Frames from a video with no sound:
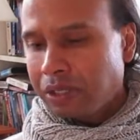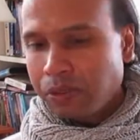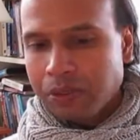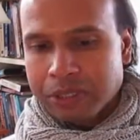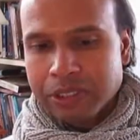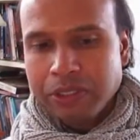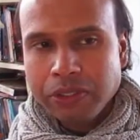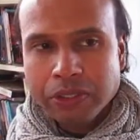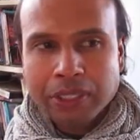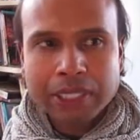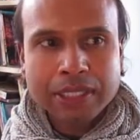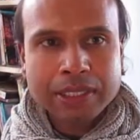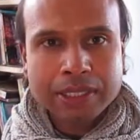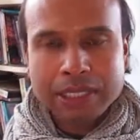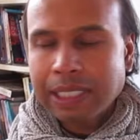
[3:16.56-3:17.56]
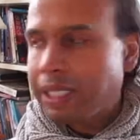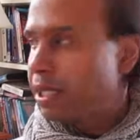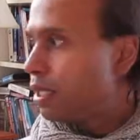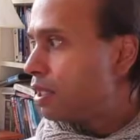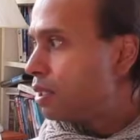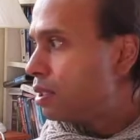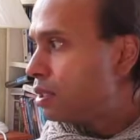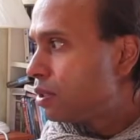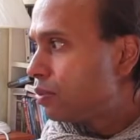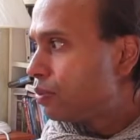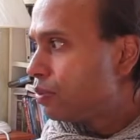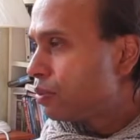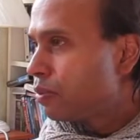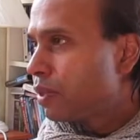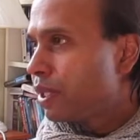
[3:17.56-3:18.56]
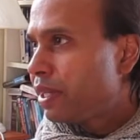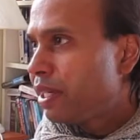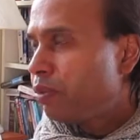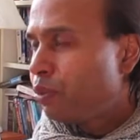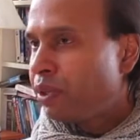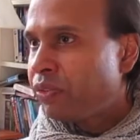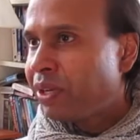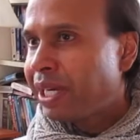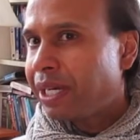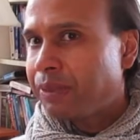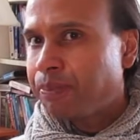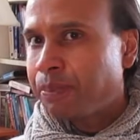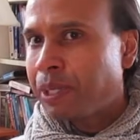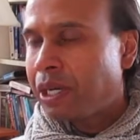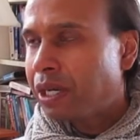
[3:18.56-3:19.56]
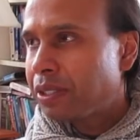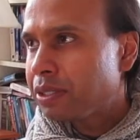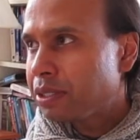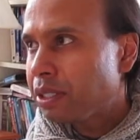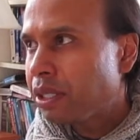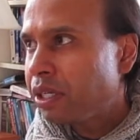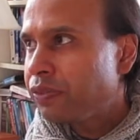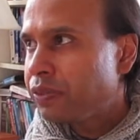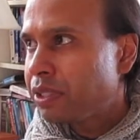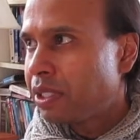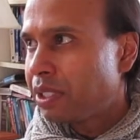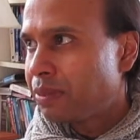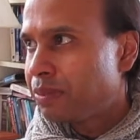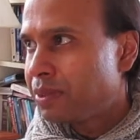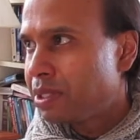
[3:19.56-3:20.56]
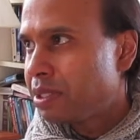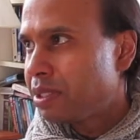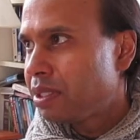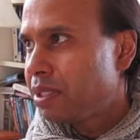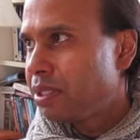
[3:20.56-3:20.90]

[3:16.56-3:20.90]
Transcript: also you've got to understand that we've had past lifetimes.